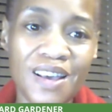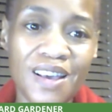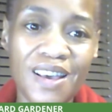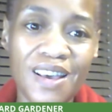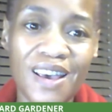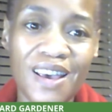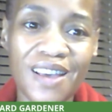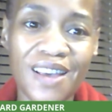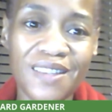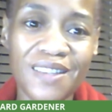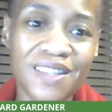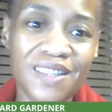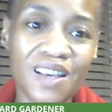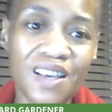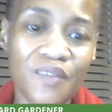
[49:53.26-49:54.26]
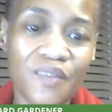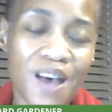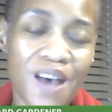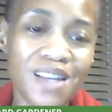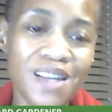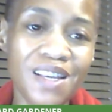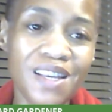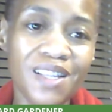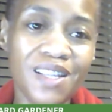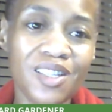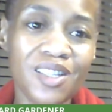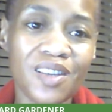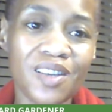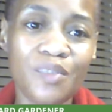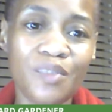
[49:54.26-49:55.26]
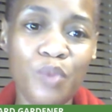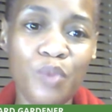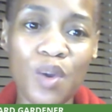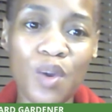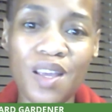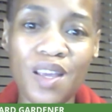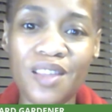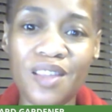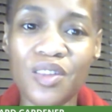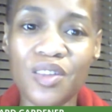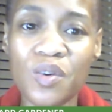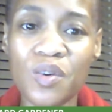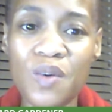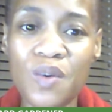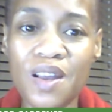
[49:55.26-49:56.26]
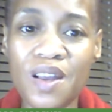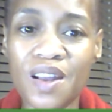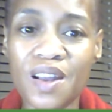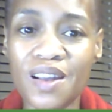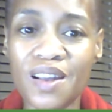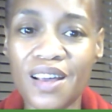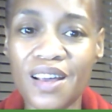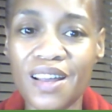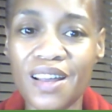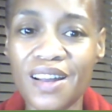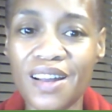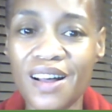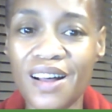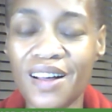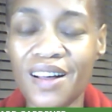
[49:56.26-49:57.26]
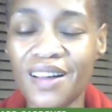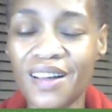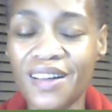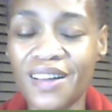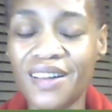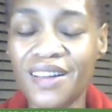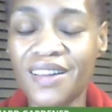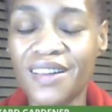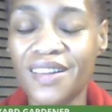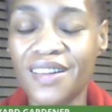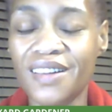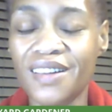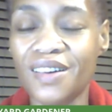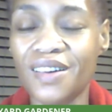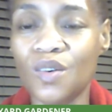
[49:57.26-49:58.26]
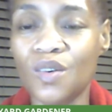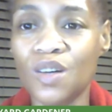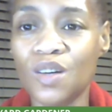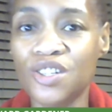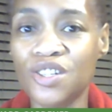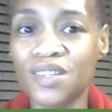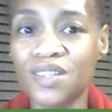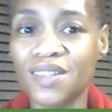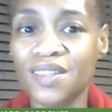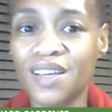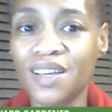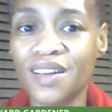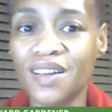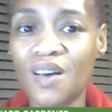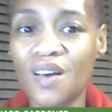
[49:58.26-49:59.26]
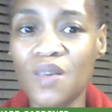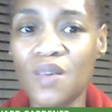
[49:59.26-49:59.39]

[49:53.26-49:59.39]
and see if I need to breathe through it and or just get going.